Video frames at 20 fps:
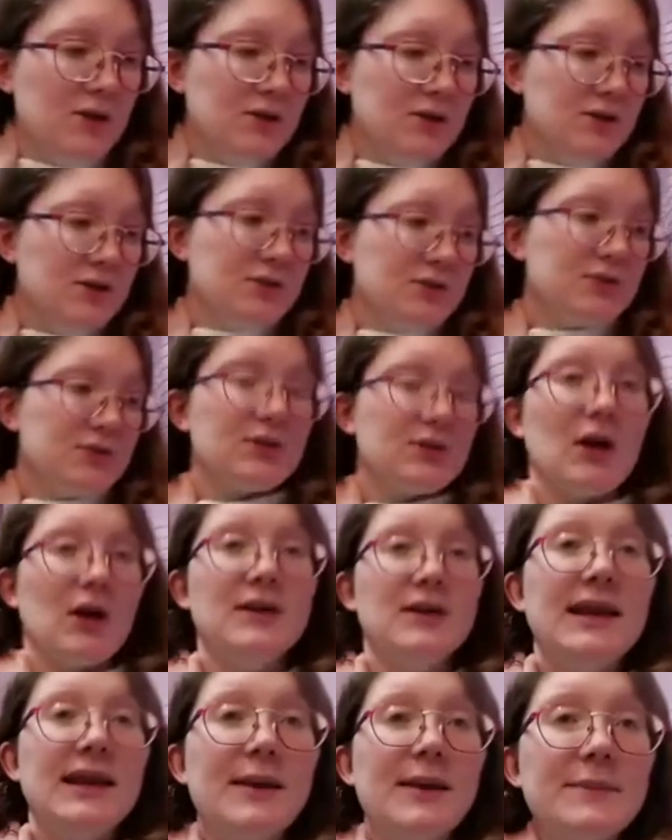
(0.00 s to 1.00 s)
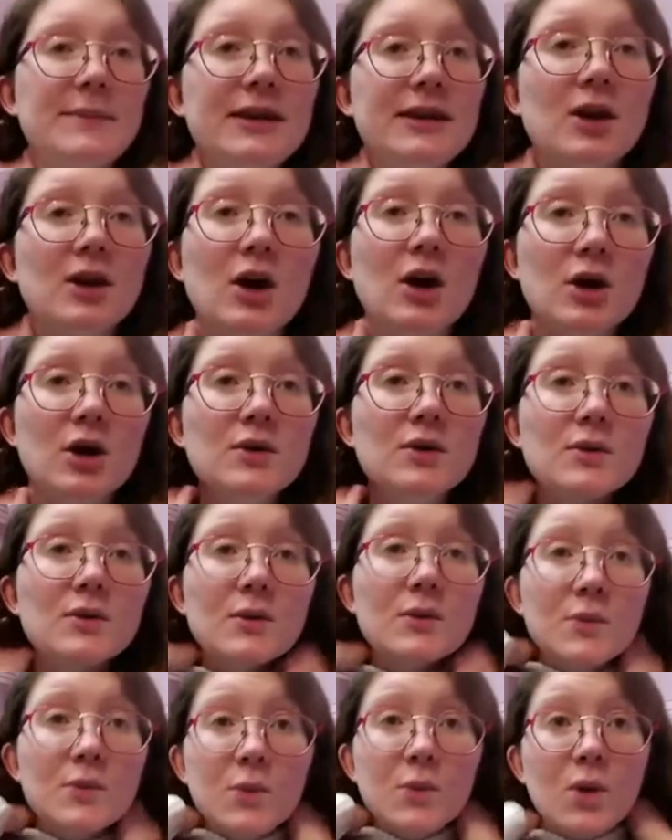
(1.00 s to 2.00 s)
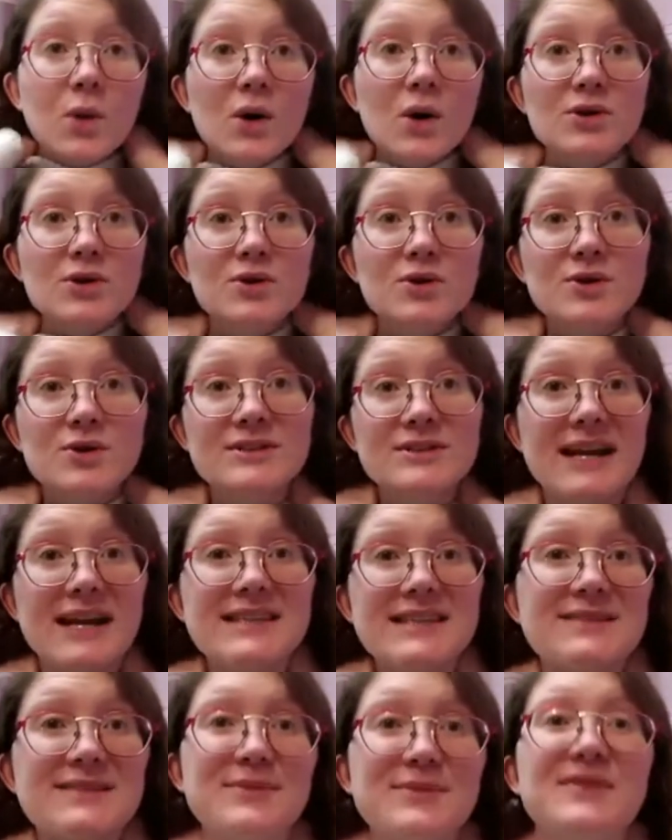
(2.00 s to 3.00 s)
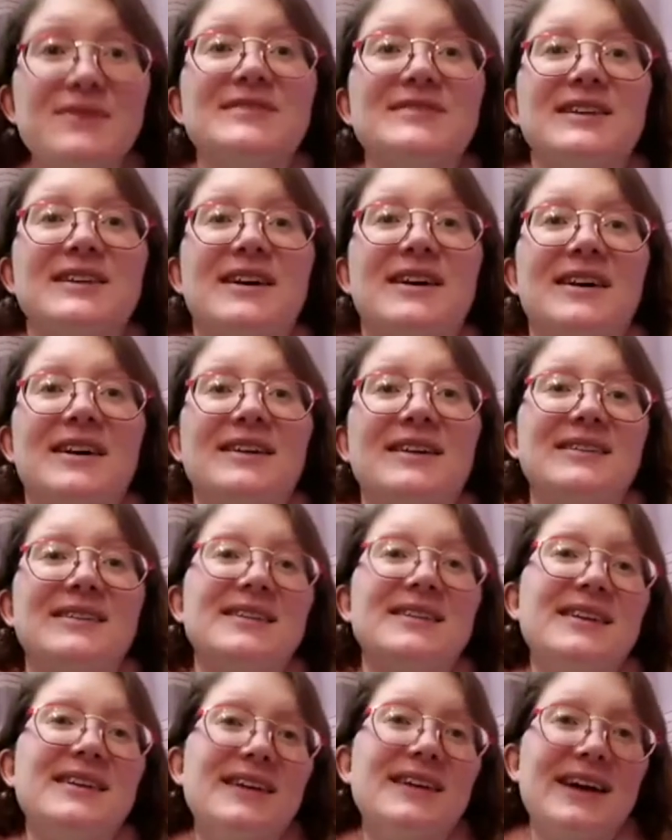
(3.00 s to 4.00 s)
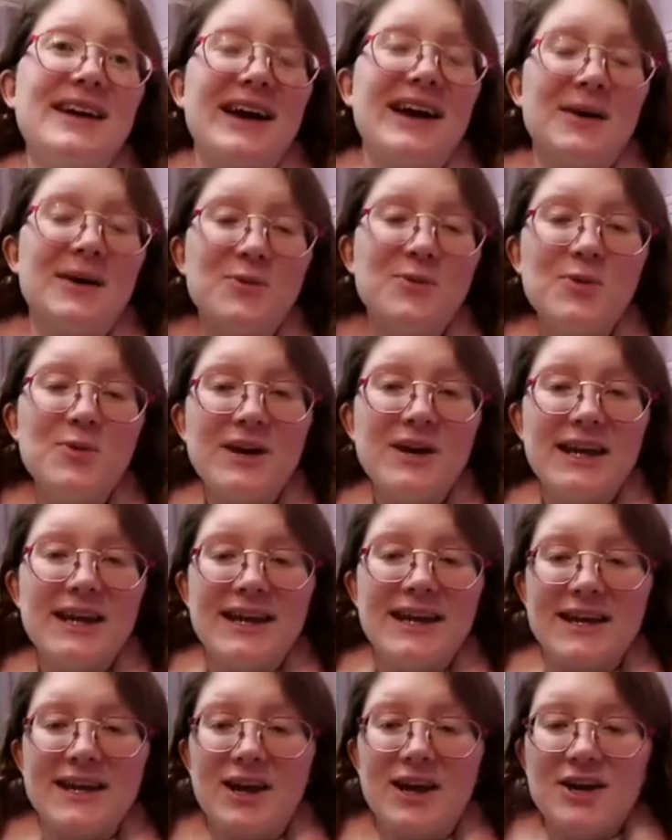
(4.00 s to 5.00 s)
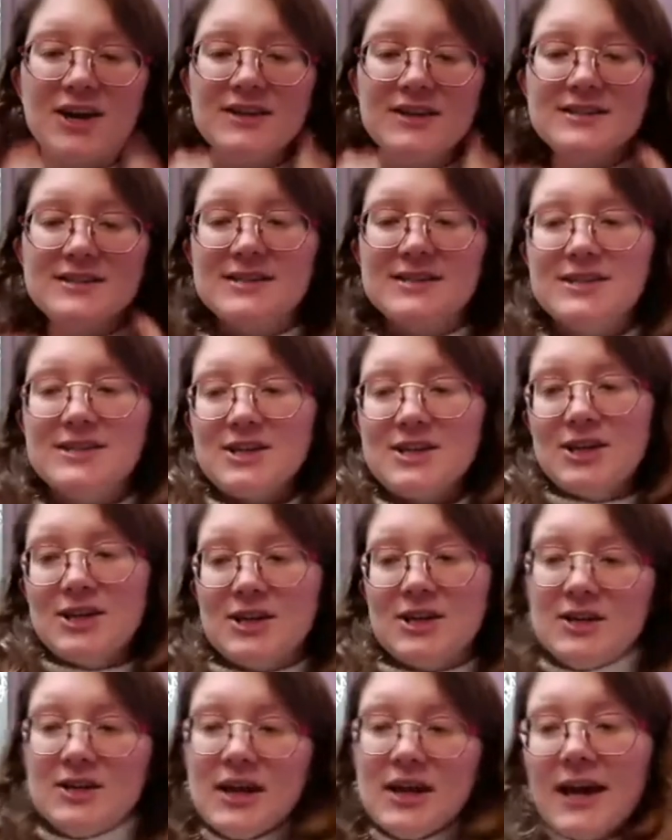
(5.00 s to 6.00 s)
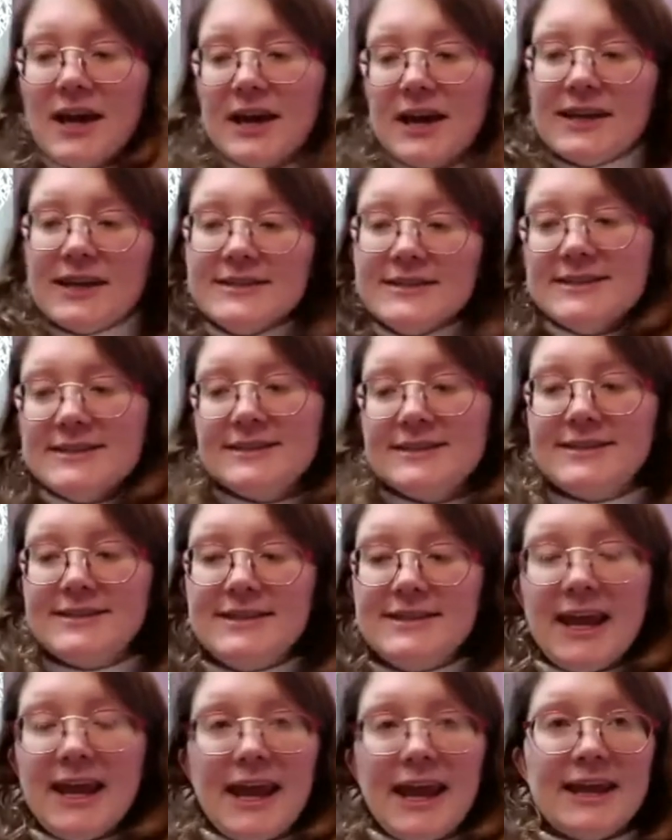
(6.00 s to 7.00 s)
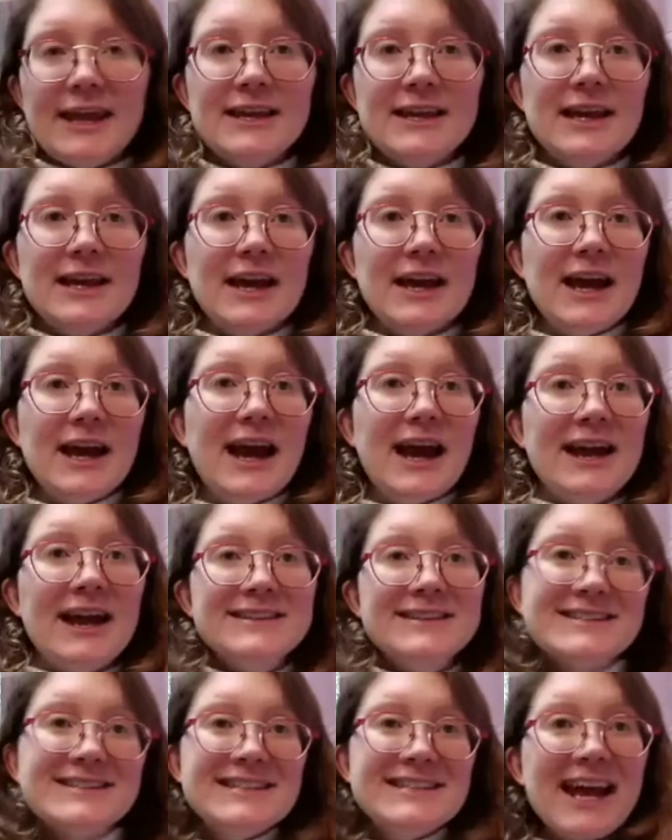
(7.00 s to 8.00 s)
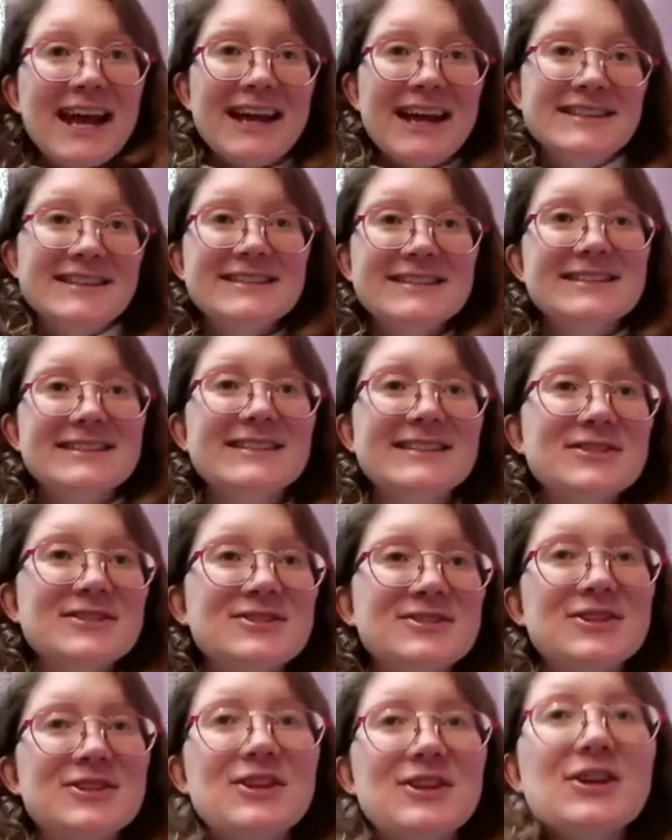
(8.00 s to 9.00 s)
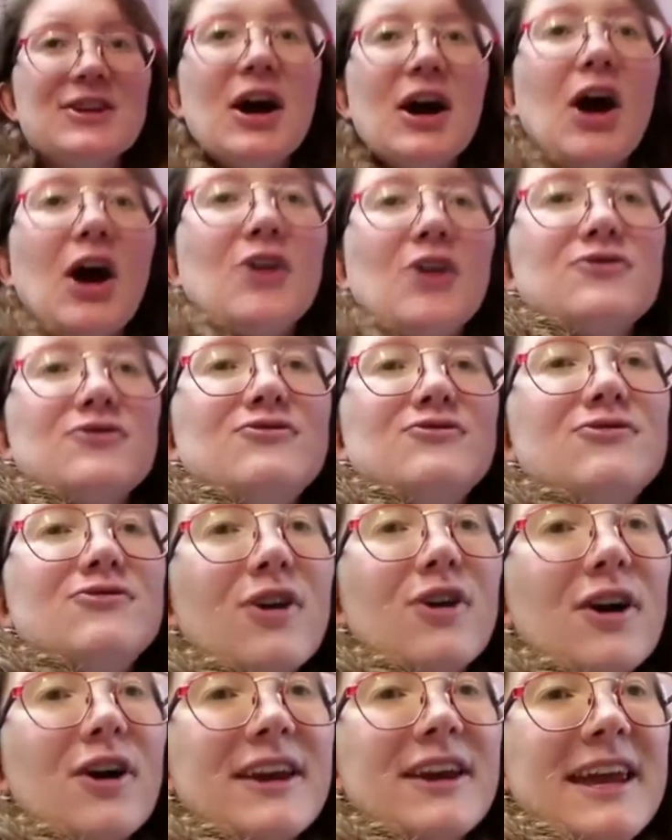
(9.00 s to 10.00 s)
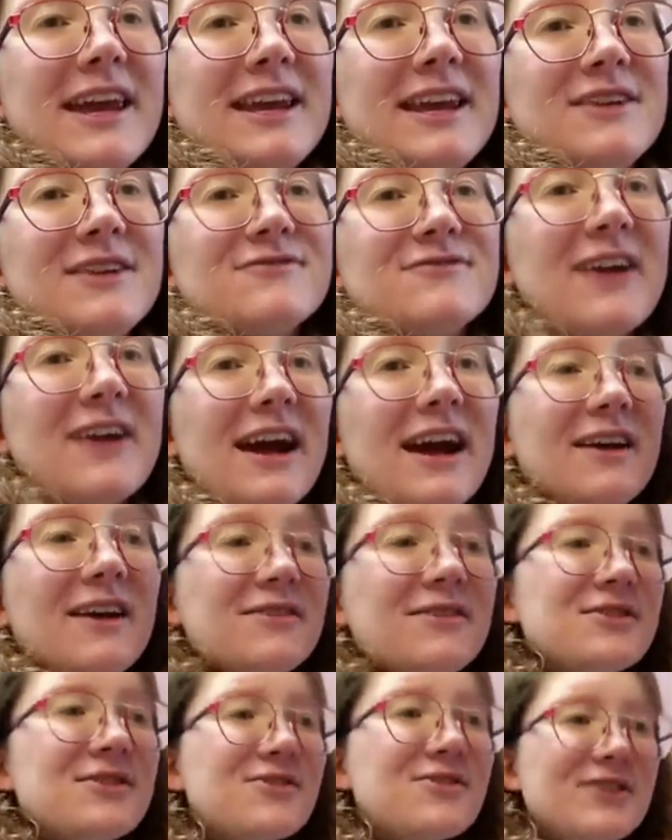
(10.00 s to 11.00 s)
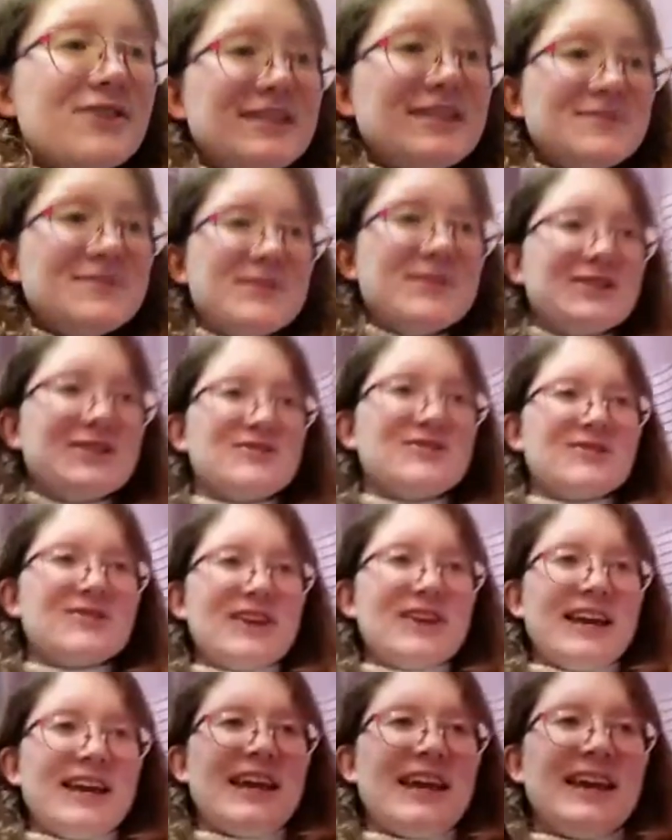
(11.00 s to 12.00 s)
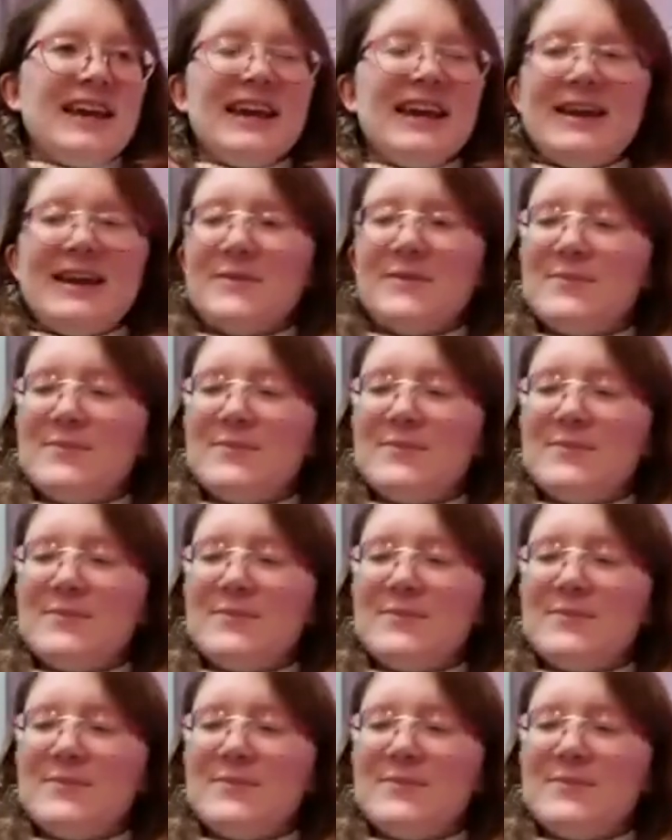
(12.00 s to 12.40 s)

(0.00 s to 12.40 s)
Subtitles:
So let me know what your dance moves are, and we're going to sing and dance to Rocking Around the Christmas Tree.